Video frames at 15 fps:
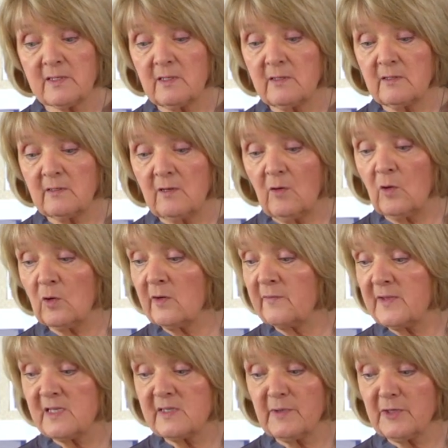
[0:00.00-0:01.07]
and all of
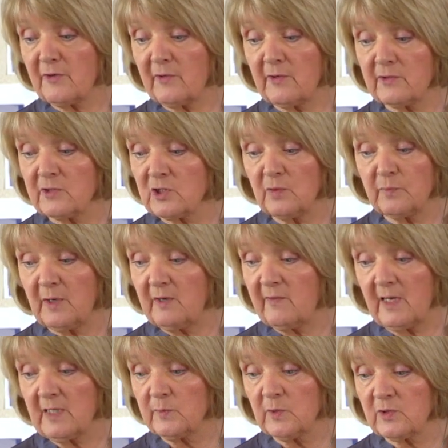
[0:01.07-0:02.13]
these materials should be
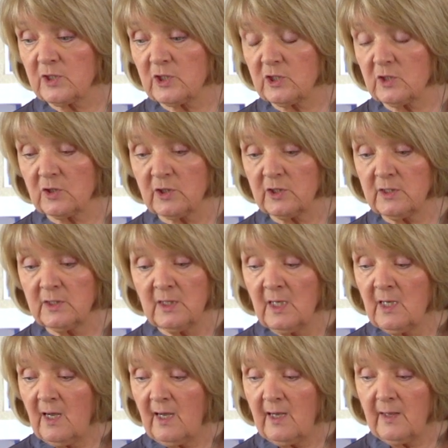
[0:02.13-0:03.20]
available to children,
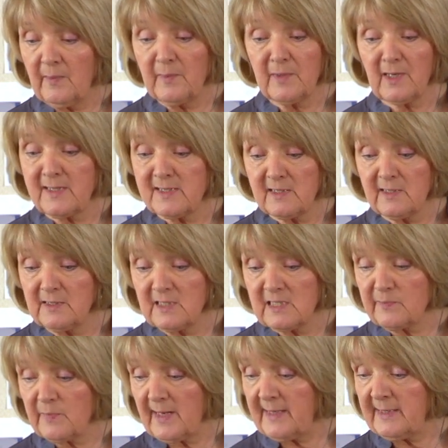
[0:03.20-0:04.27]
nicely
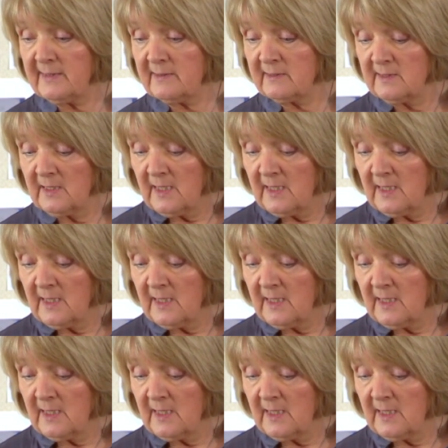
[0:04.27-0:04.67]
displayed.